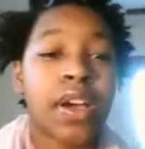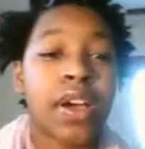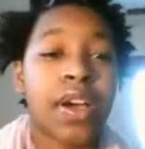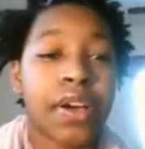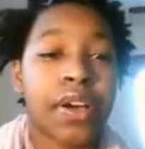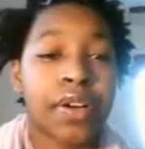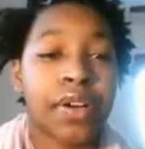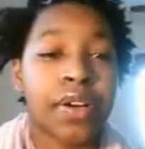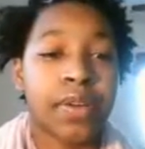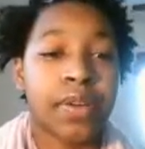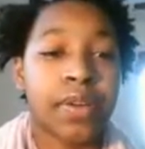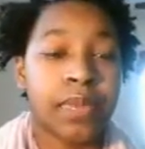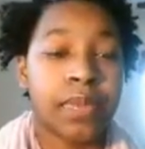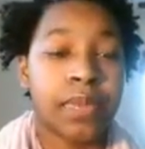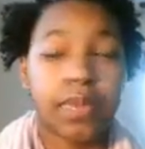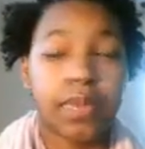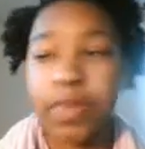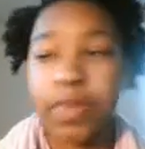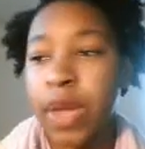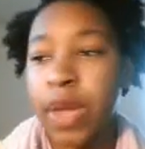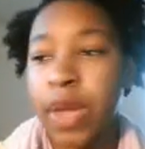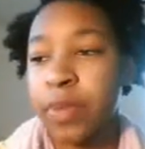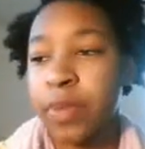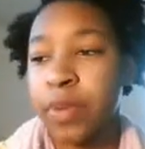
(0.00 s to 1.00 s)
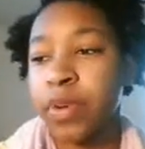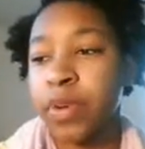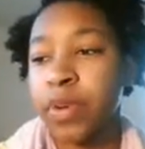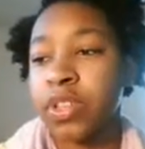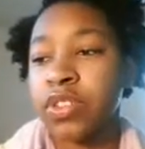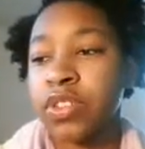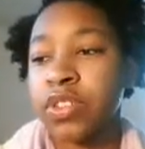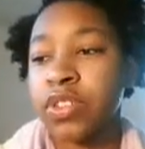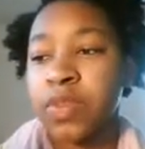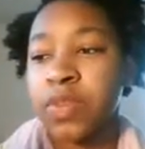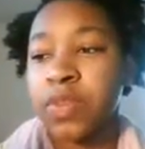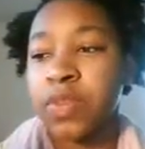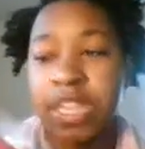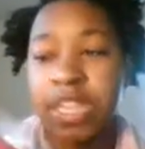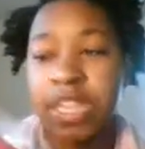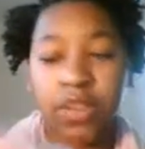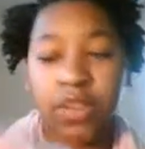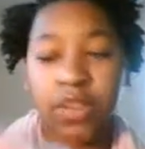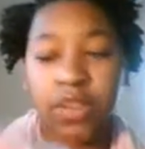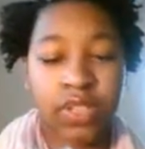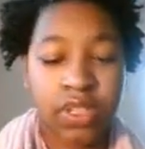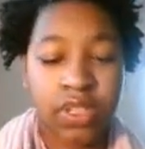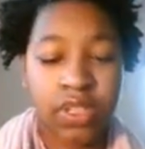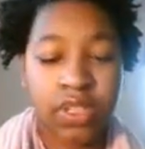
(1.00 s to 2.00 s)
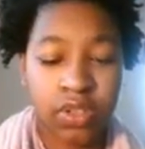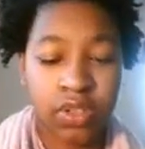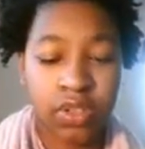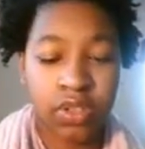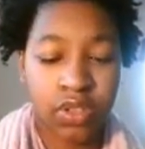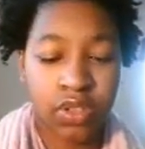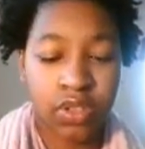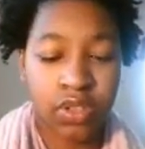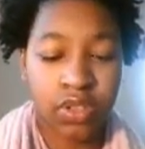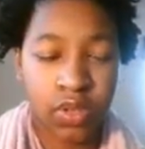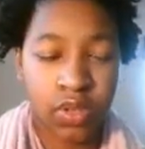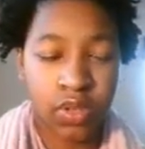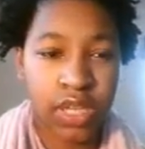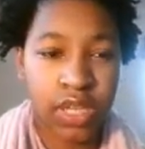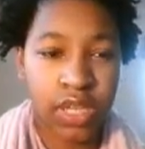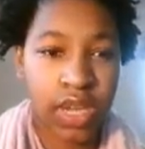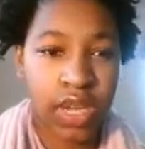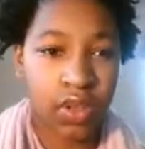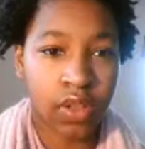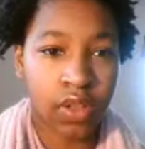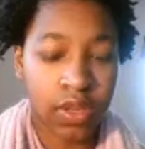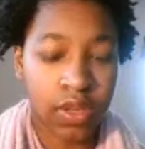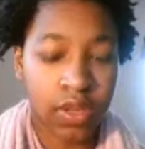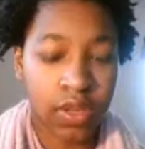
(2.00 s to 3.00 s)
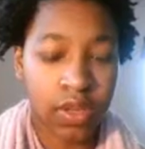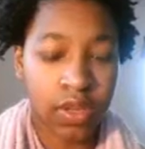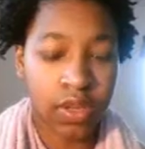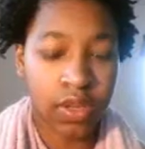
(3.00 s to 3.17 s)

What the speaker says: I'm going to use my tangle teaser to detangle it.